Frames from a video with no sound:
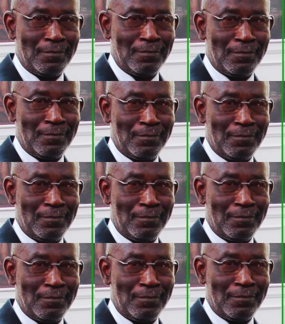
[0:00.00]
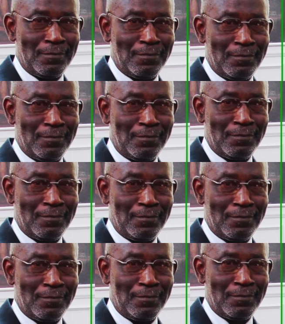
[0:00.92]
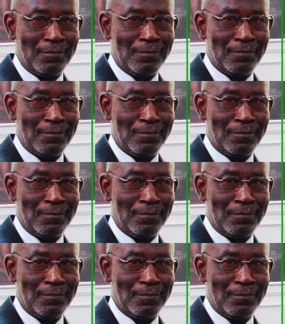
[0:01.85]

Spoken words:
(no one is talking)